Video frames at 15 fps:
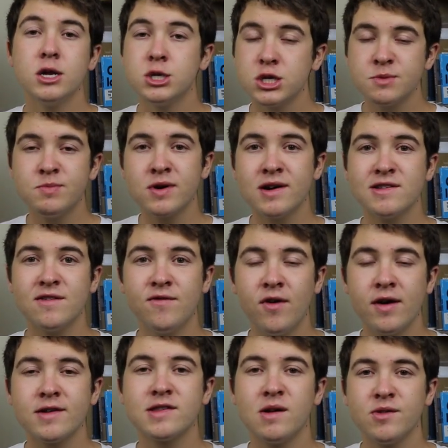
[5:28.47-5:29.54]
just because I
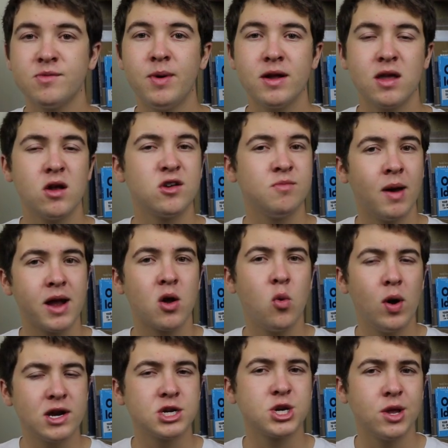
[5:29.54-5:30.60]
feel like some spectators might
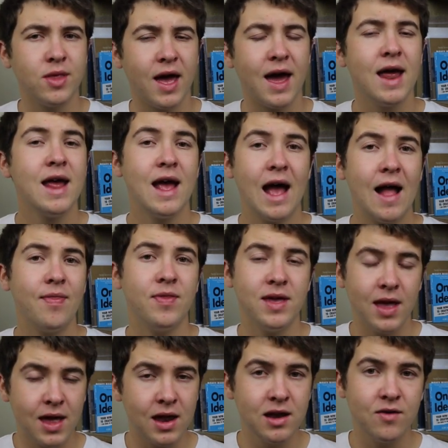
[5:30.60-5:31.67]
question that at
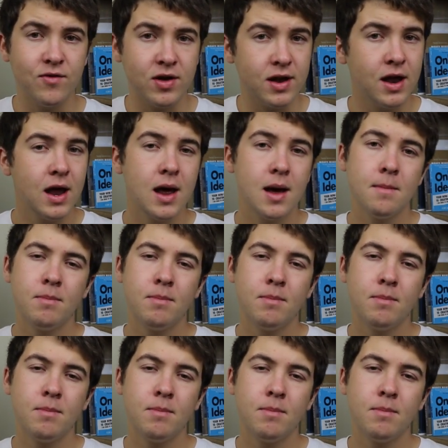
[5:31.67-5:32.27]
the end of it.